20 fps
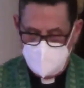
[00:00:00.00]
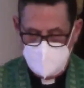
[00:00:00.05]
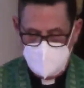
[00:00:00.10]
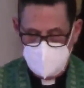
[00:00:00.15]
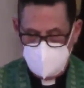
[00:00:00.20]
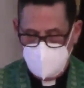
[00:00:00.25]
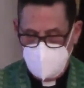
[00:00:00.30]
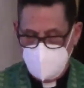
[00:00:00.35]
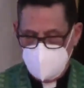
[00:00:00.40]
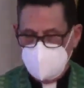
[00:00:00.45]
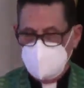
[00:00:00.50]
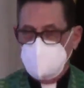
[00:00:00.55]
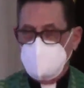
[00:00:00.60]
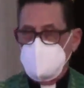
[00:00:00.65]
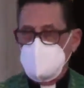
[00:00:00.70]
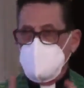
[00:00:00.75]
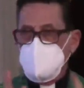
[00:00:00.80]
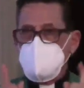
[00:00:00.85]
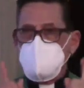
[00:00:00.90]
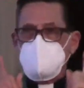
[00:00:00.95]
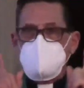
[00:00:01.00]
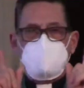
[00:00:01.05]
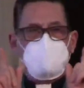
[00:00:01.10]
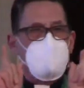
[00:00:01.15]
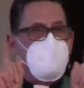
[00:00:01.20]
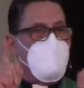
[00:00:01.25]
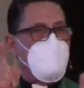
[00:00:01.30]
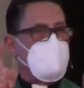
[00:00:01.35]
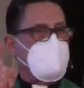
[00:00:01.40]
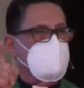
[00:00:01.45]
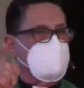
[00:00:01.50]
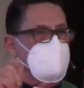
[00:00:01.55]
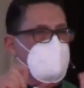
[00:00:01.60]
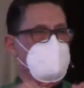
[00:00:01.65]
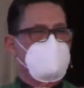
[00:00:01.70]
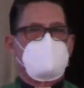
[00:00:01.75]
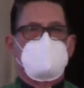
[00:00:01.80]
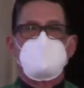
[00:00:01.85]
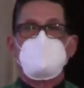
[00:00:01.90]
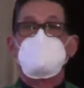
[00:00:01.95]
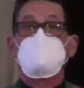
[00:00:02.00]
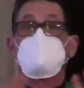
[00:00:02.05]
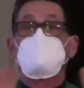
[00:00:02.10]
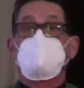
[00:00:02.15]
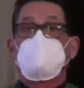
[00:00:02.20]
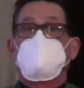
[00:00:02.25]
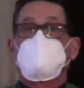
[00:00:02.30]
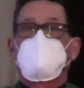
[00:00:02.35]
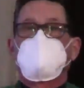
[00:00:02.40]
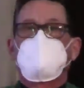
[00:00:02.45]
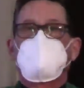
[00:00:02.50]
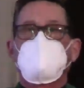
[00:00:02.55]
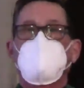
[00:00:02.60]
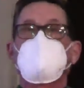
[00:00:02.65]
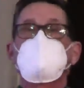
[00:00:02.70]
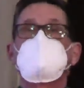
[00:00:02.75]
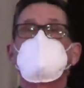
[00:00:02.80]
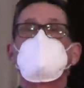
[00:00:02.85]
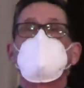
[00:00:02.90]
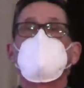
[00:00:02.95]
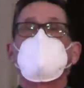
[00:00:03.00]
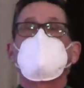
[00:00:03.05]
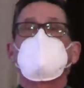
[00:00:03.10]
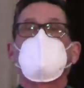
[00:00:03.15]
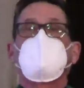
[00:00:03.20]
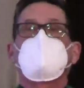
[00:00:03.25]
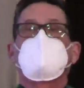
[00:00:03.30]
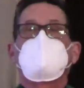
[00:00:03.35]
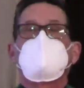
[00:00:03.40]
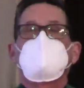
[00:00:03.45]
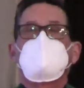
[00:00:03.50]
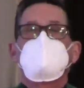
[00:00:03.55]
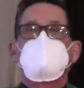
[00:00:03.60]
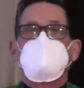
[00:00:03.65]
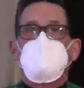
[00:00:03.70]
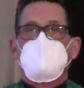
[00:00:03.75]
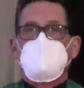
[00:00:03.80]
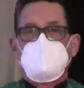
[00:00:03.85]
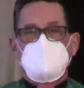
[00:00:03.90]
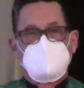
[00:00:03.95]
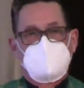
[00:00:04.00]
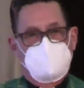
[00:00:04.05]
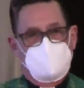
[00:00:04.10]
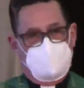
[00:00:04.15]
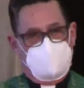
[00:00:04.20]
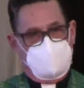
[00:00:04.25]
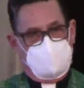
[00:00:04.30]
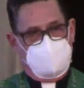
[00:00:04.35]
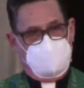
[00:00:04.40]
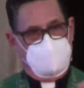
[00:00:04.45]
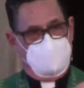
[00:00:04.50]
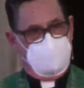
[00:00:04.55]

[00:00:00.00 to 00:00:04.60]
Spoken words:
Rather, each one of us is the subject of a sentence.